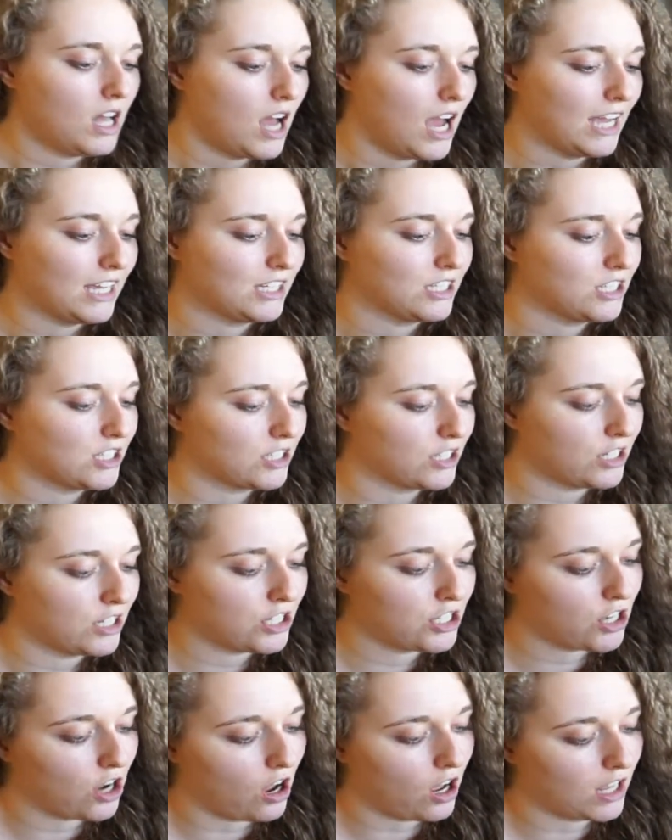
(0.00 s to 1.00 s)
I
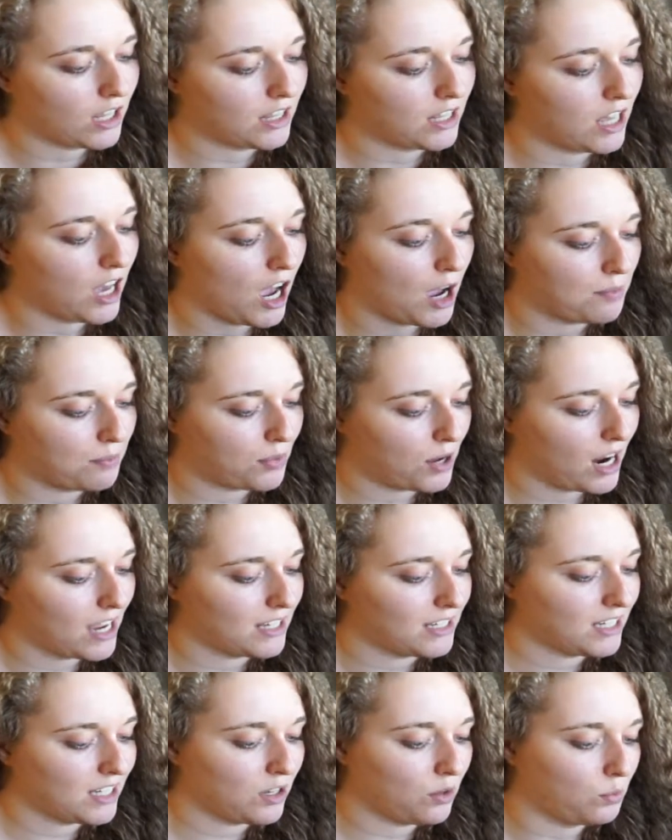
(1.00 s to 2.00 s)
surge on the
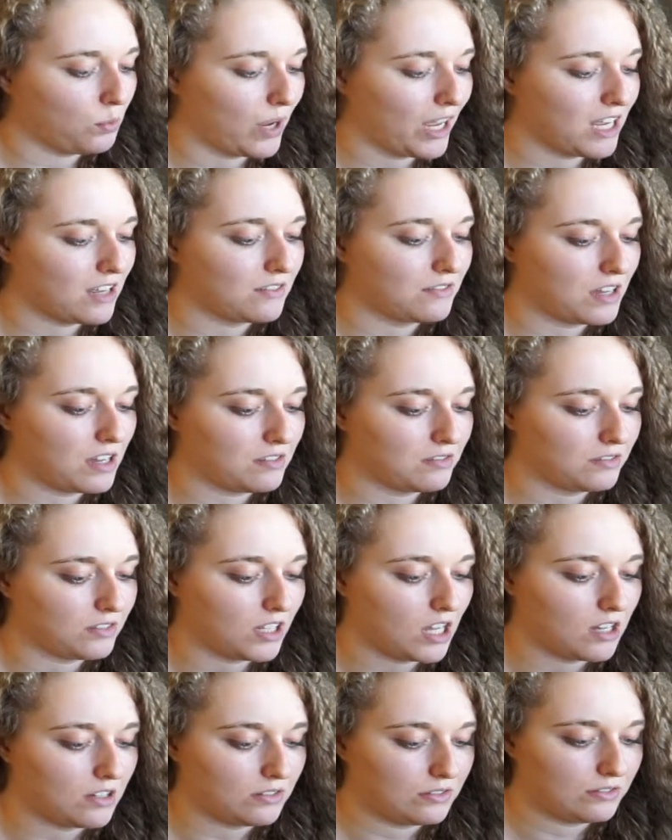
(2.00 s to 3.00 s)
uprising wave of
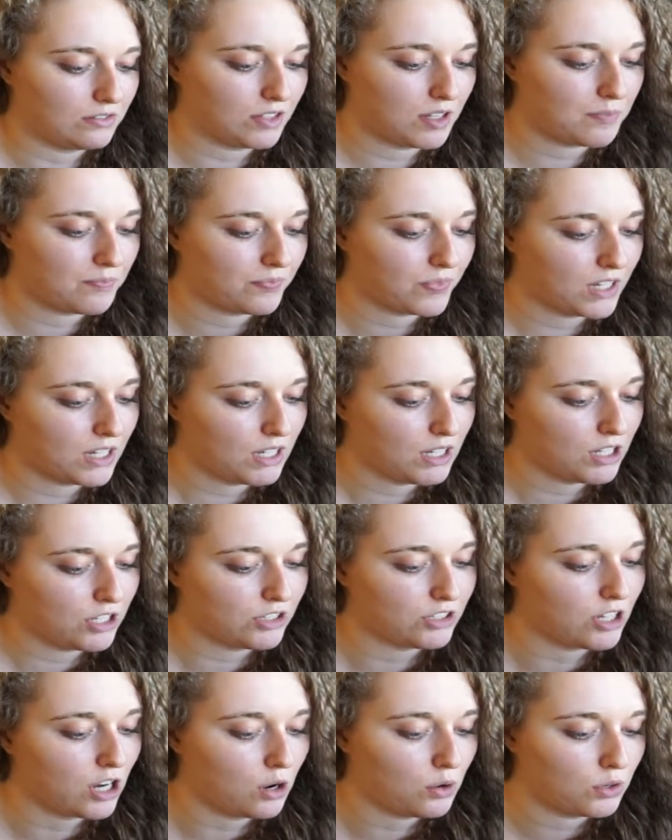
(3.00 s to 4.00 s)
love.
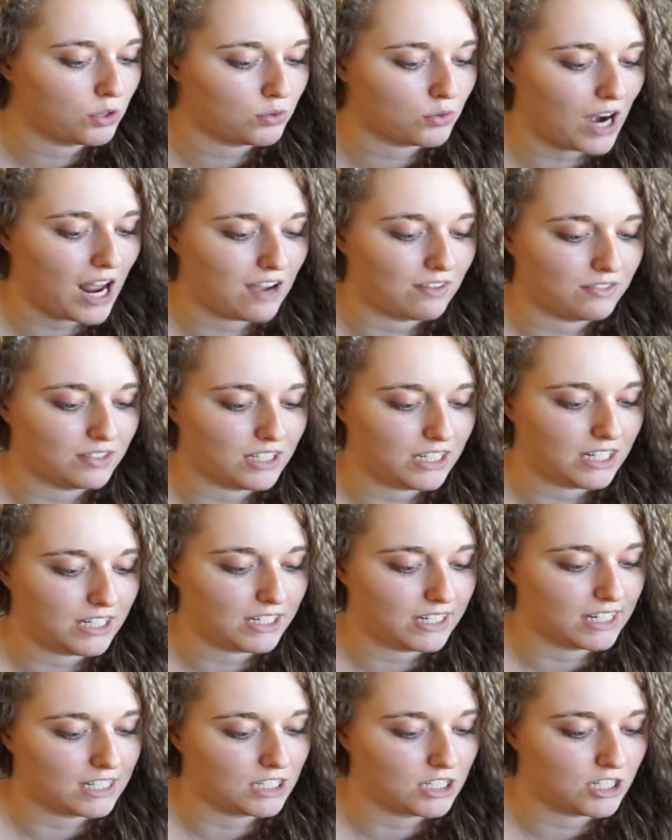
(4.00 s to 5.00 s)
No gravity
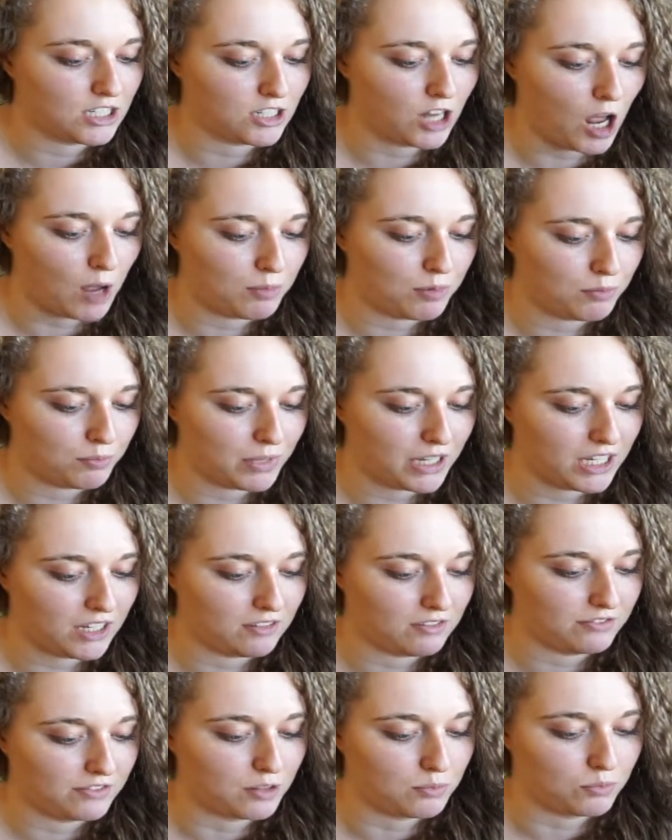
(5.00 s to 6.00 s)
can stop
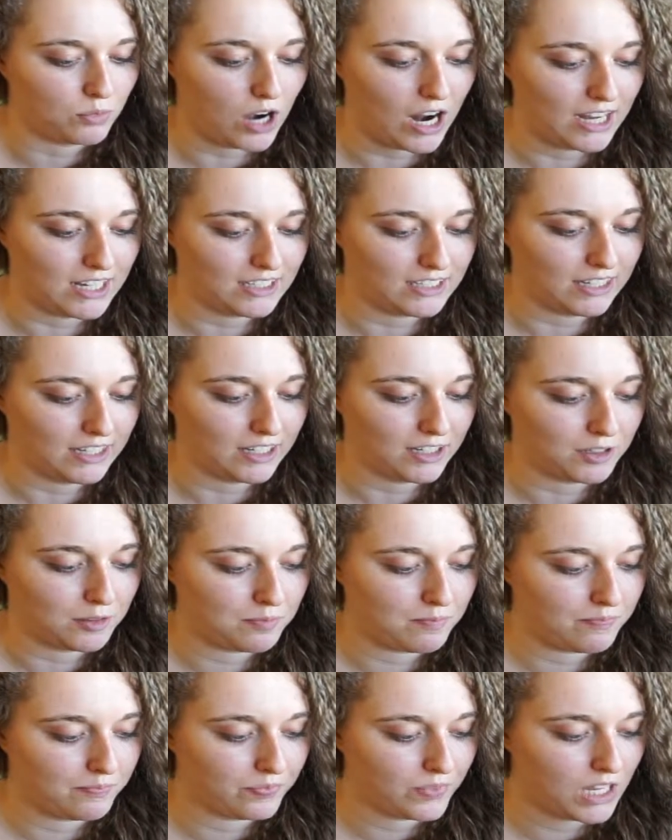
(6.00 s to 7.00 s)
me from rising.
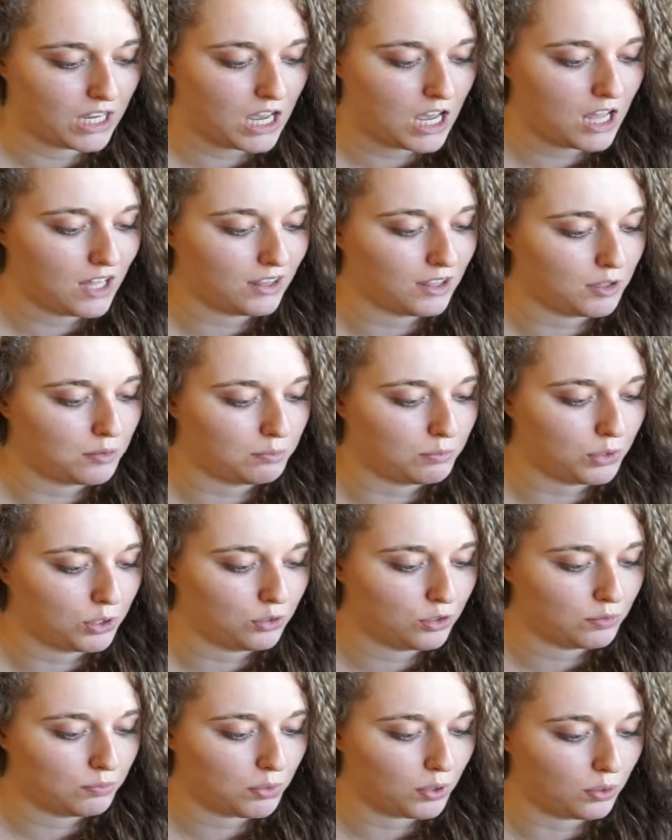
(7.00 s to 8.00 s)
The
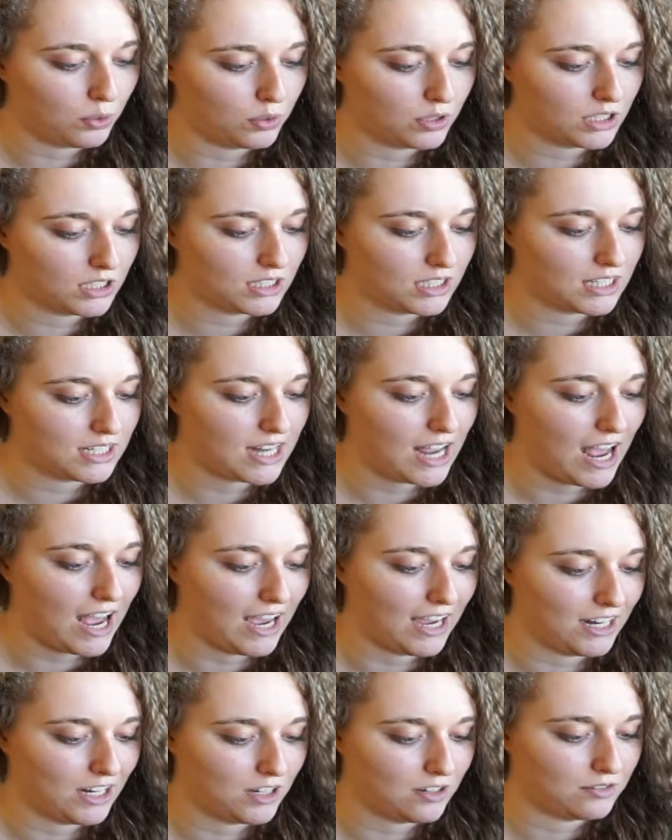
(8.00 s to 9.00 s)
moon pulls the
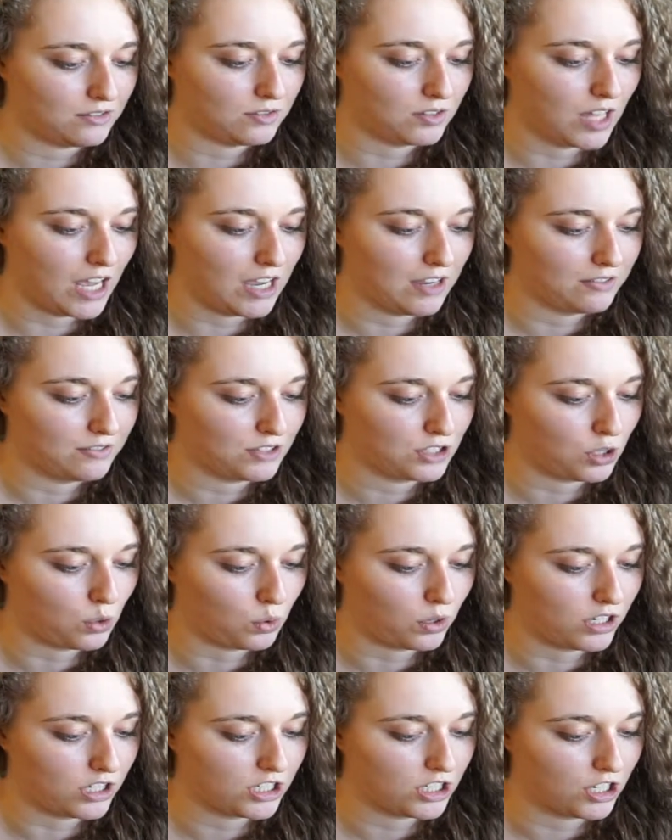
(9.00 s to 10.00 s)
tide of life
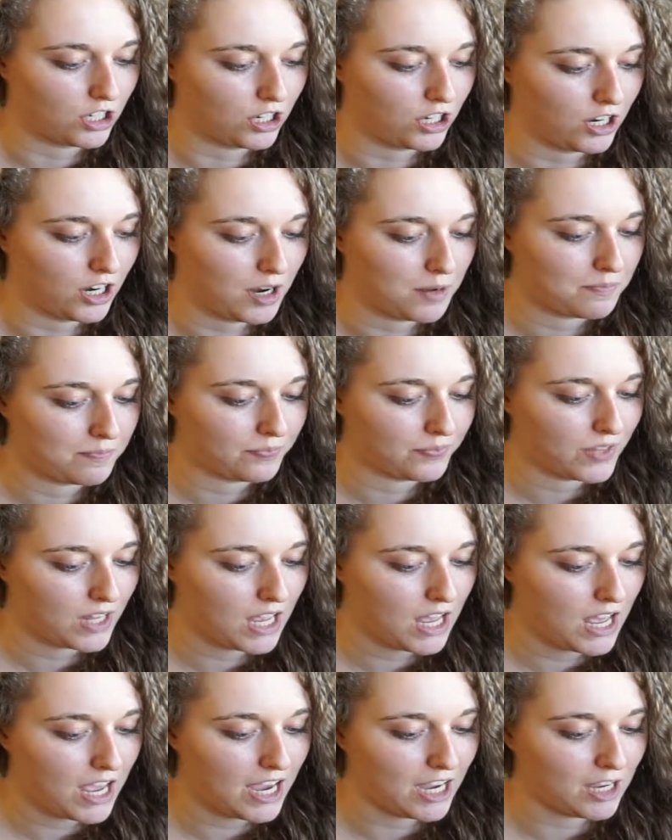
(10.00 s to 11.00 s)
towards her,
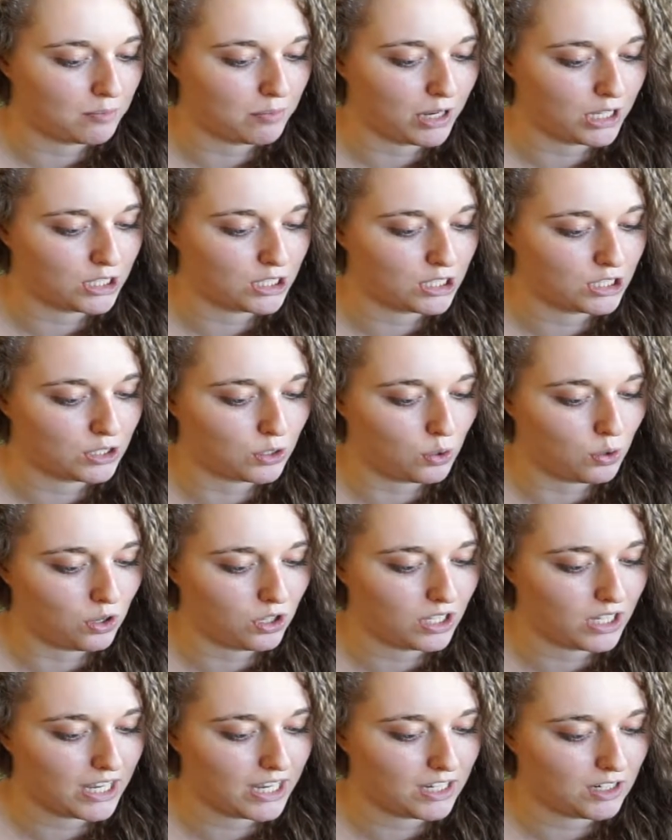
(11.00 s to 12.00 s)
and my
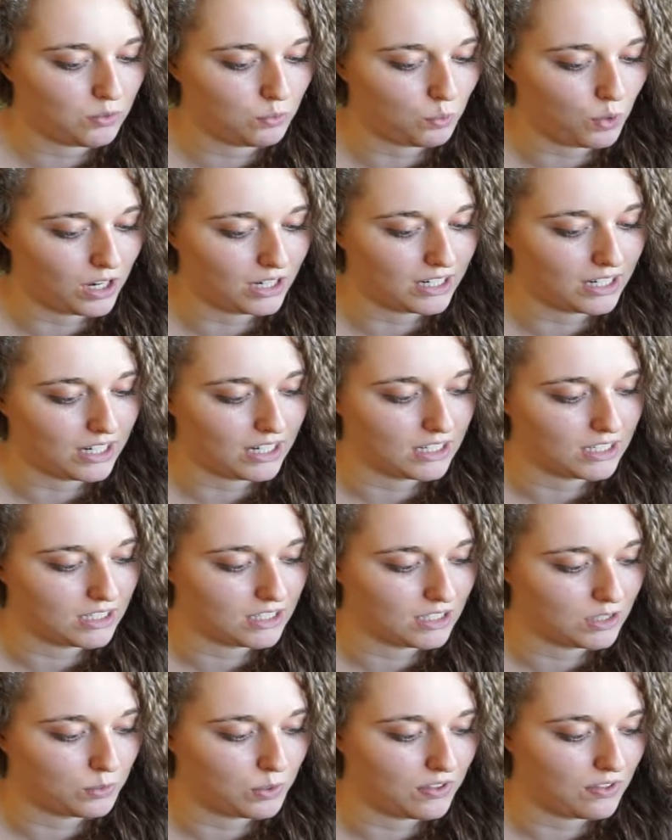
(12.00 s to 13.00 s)
soul in
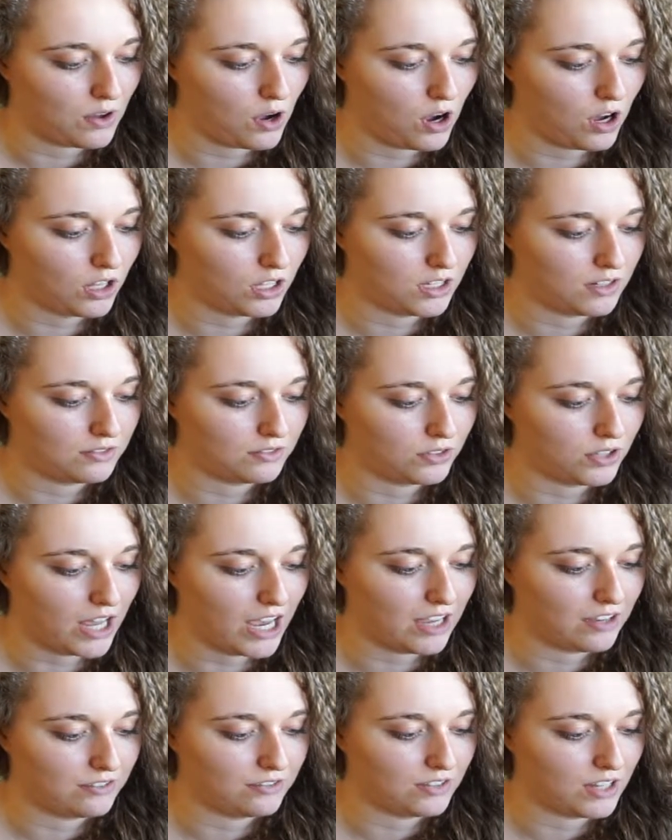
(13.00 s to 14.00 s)
oneness with all of
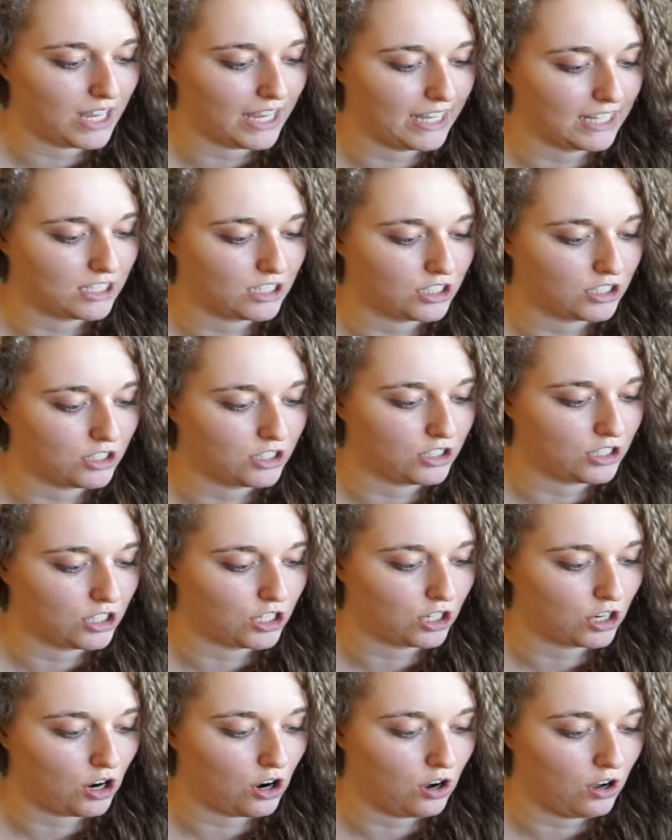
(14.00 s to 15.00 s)
life answers
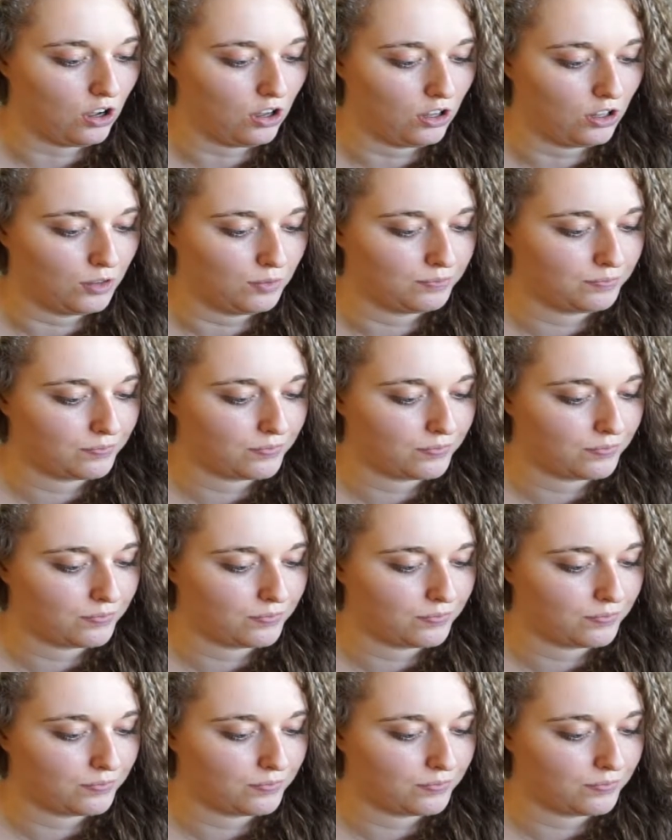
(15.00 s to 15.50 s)
her call.